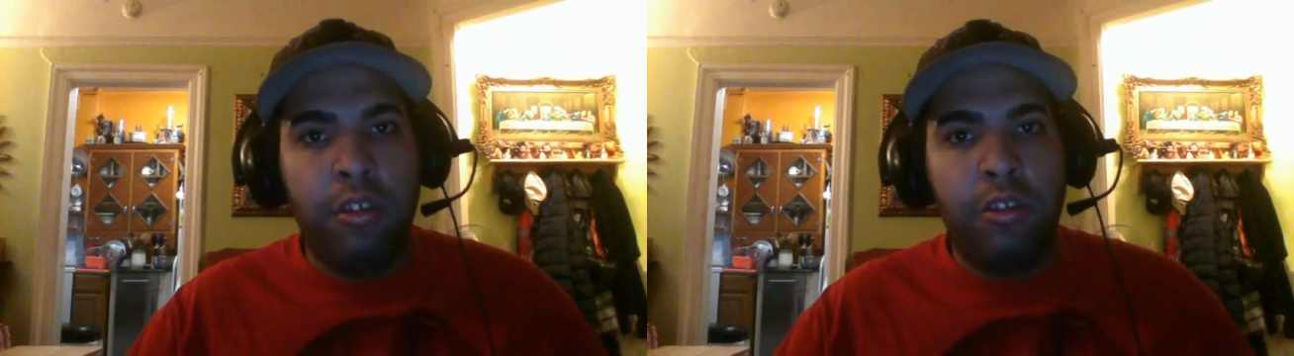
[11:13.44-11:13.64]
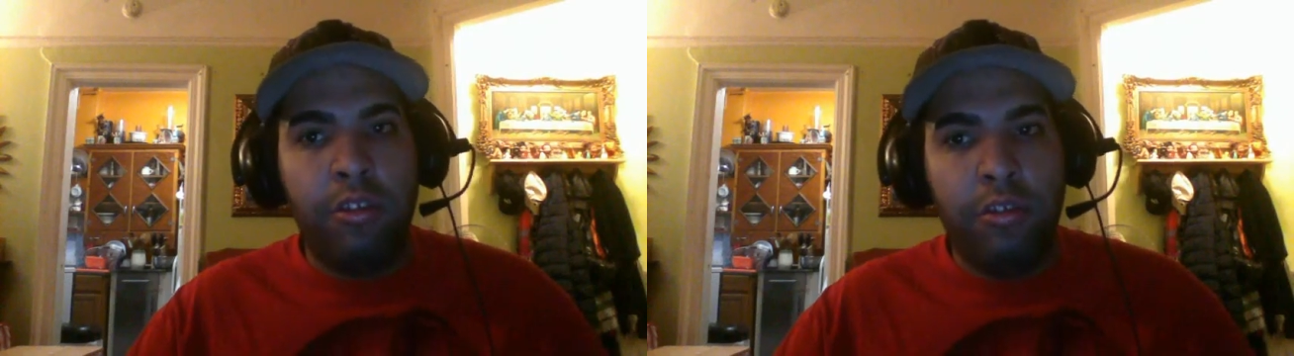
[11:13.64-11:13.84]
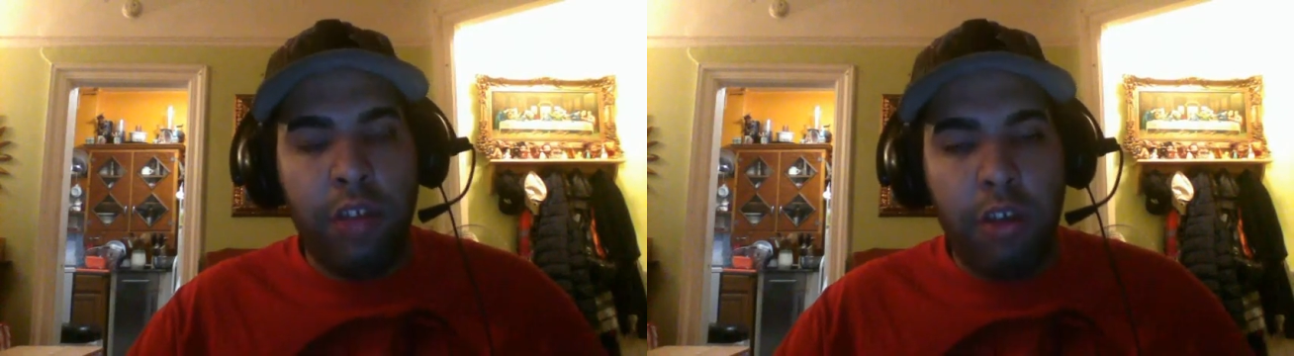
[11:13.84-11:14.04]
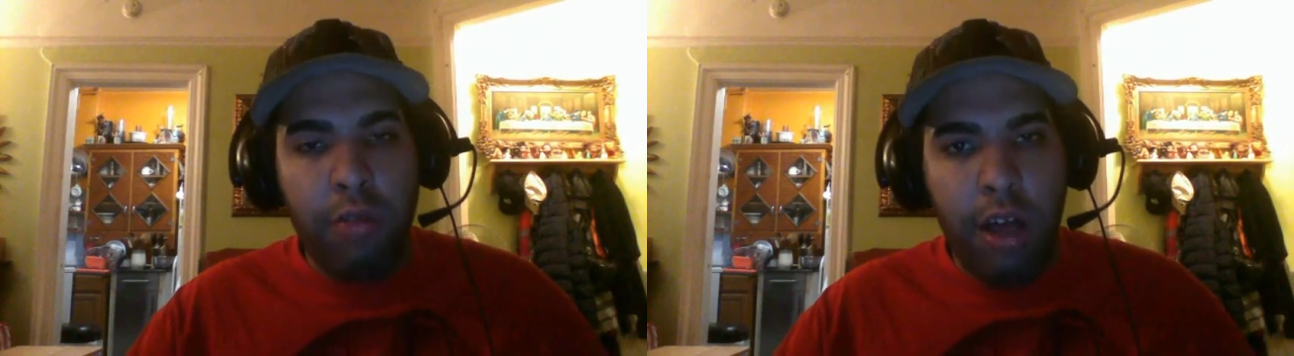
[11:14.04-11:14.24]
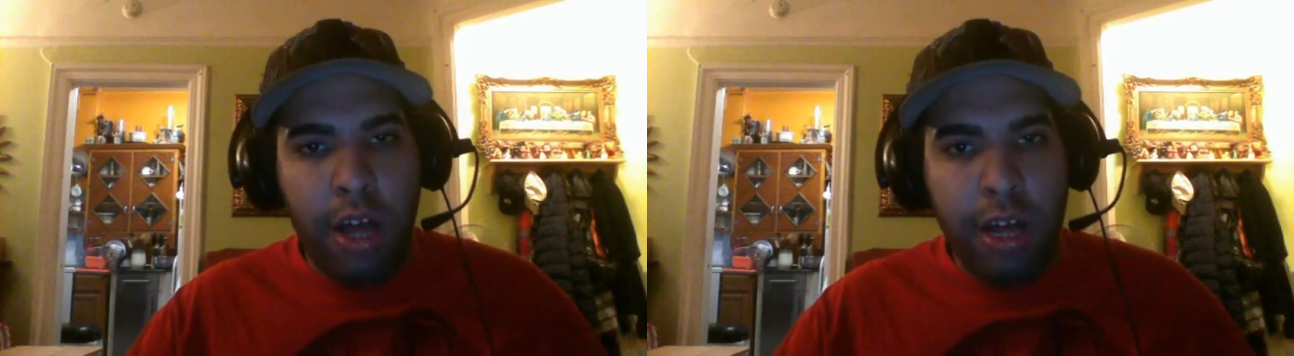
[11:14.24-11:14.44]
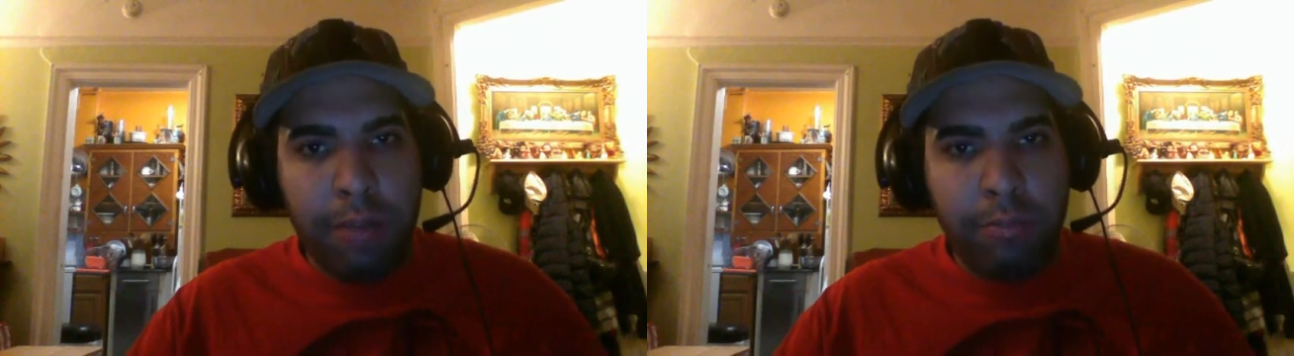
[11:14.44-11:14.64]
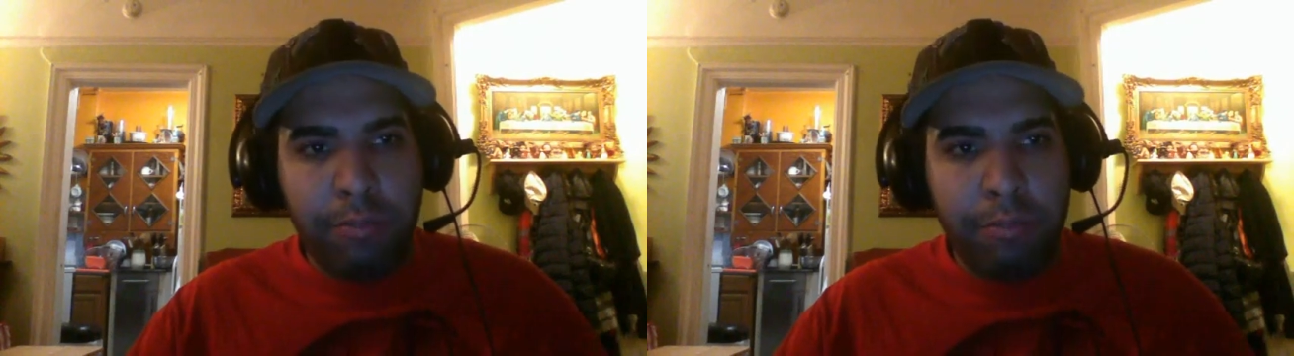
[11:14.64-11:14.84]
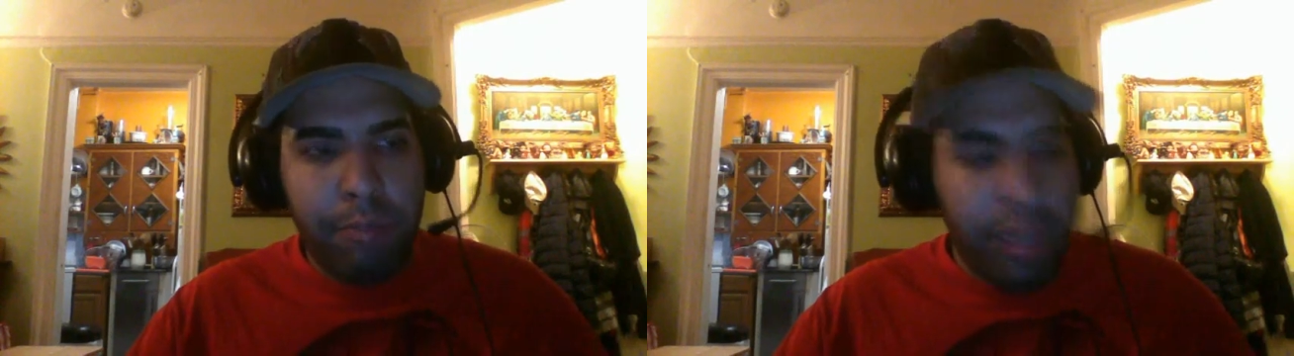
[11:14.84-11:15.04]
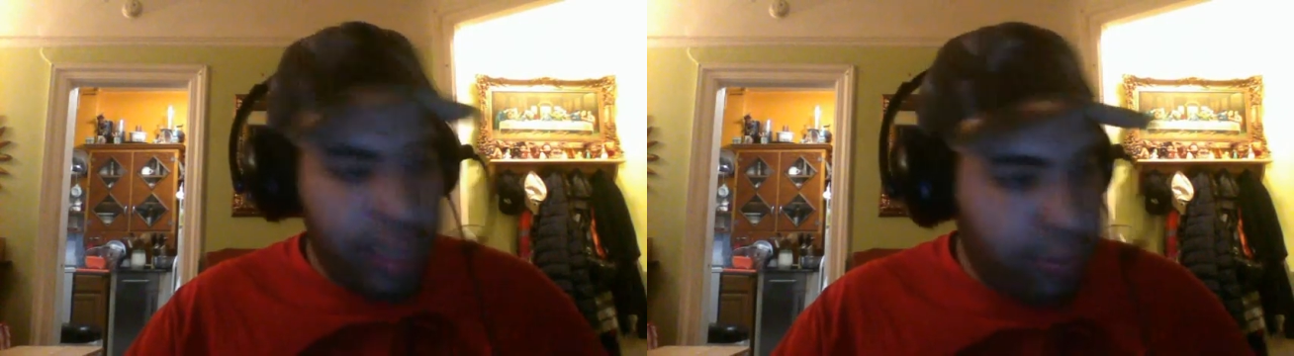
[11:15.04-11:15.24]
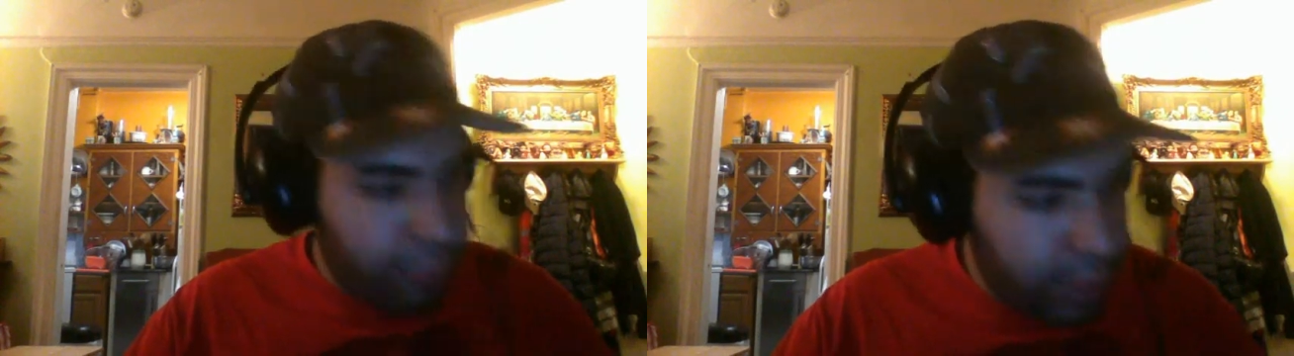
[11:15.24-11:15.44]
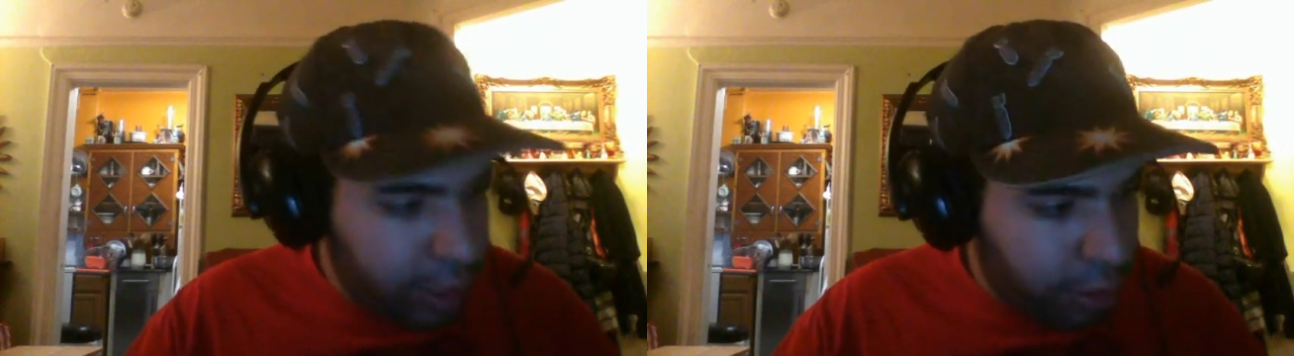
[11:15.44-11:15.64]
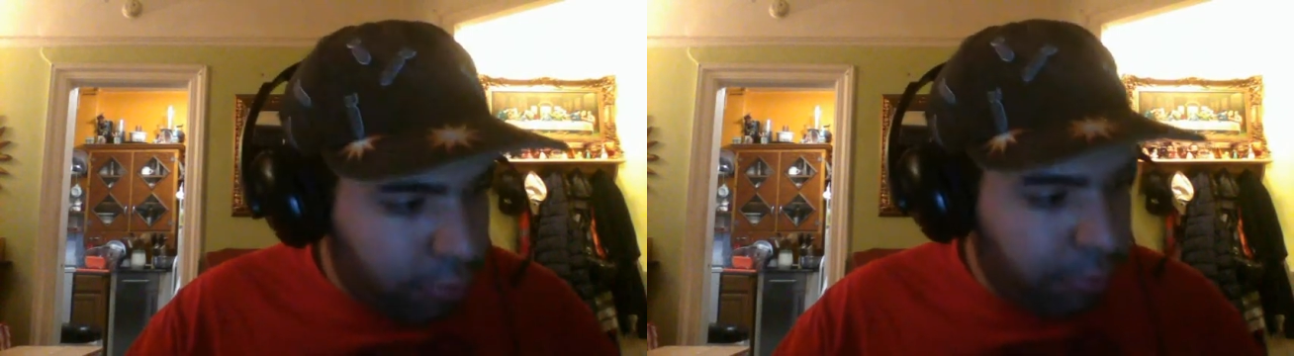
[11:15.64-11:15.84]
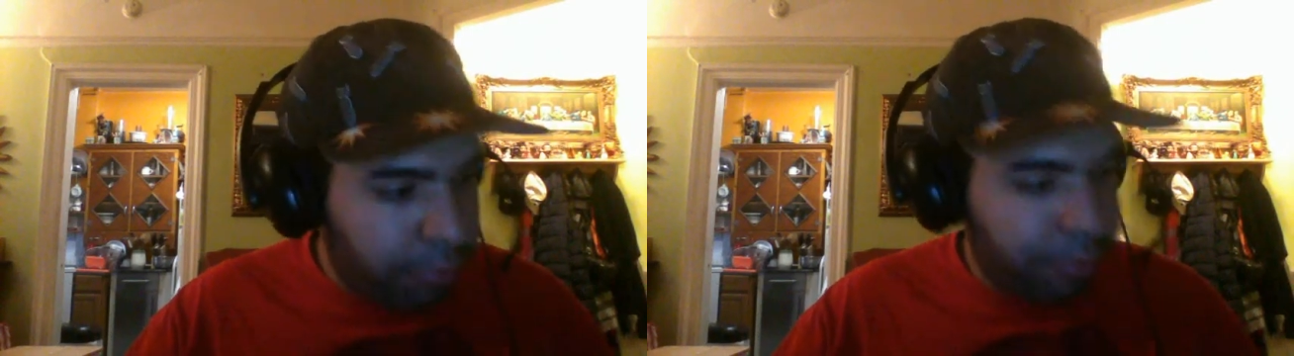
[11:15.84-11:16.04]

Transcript: So, my next video